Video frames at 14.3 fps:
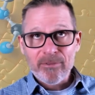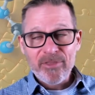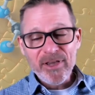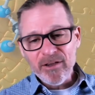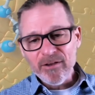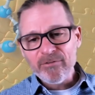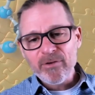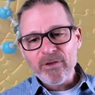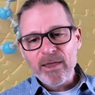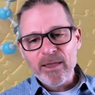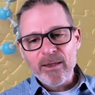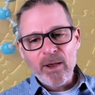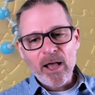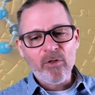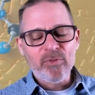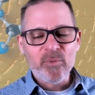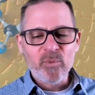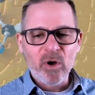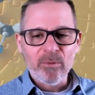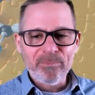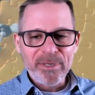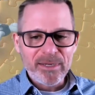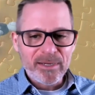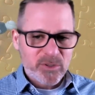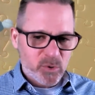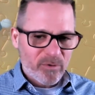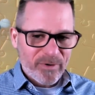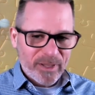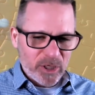think of health and well-being
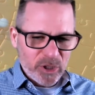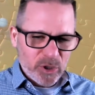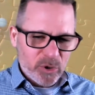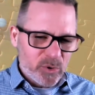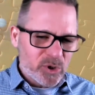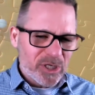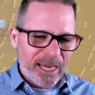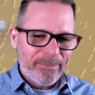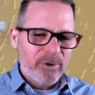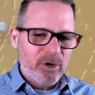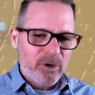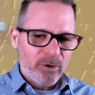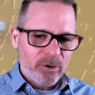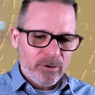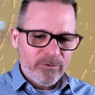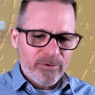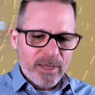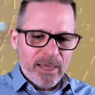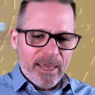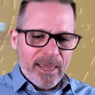sort of like a U-shaped curve.